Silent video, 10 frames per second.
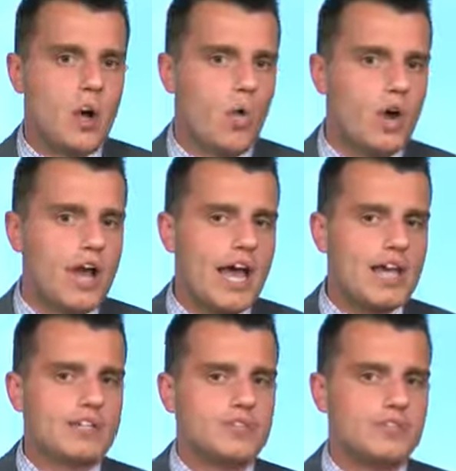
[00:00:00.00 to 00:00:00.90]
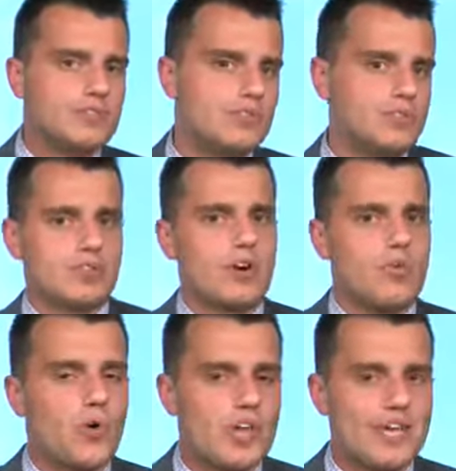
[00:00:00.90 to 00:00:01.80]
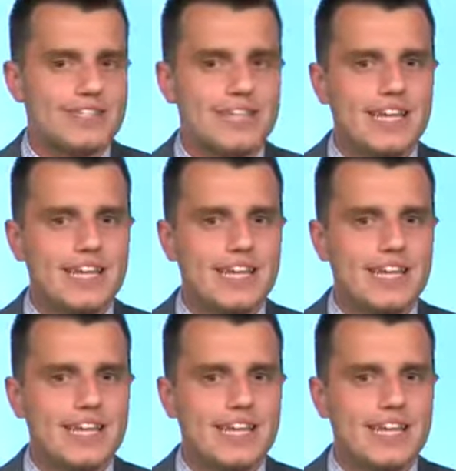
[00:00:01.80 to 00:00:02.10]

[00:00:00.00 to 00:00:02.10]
One ISU student's artwork is